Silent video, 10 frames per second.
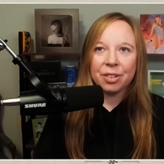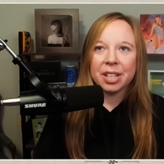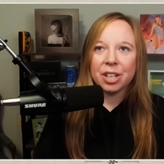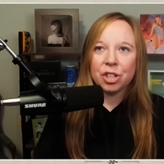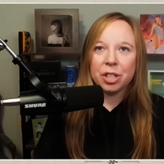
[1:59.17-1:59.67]
you
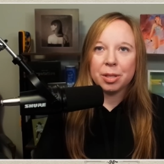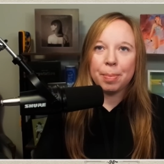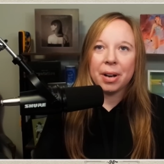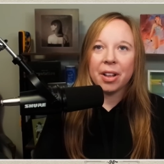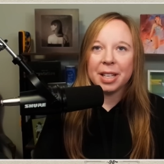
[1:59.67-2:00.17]
said, she's
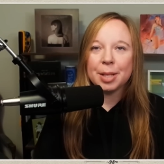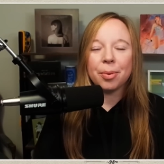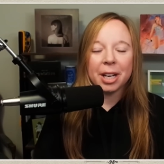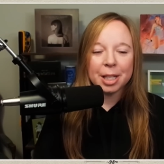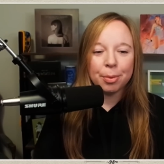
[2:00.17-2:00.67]
been on these
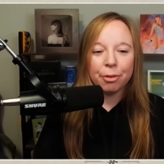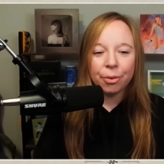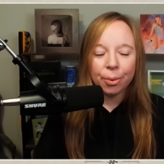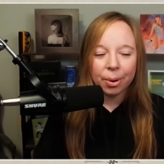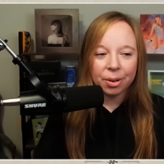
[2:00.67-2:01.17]
breaks
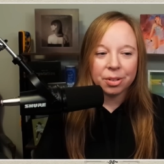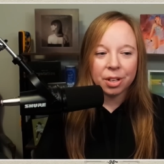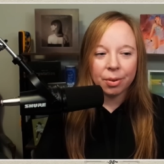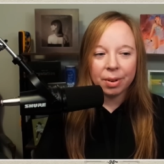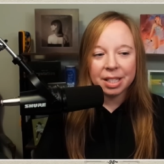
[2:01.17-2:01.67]
before.
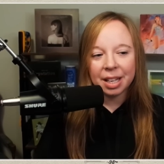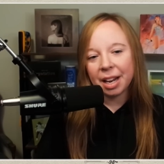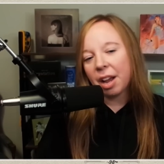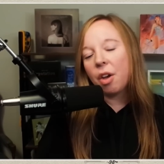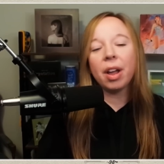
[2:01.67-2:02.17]
So it's
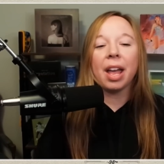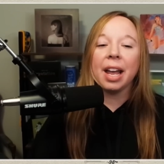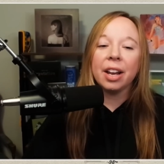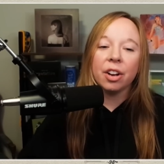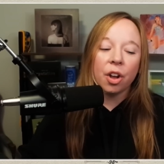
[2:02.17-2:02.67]
like,
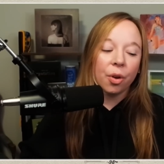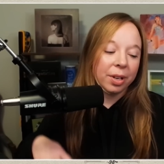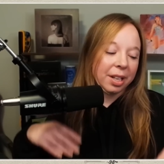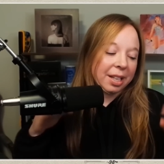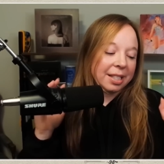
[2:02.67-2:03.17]
okay,
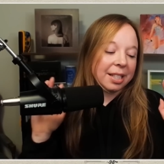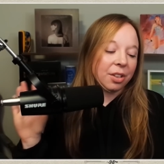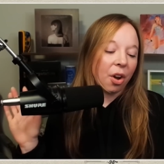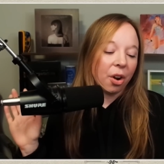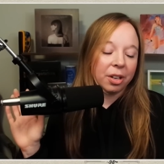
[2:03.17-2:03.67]
this is
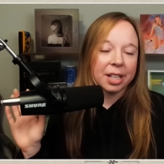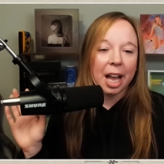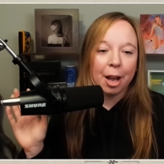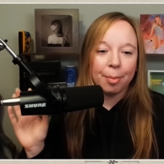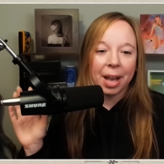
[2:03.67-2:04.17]
our time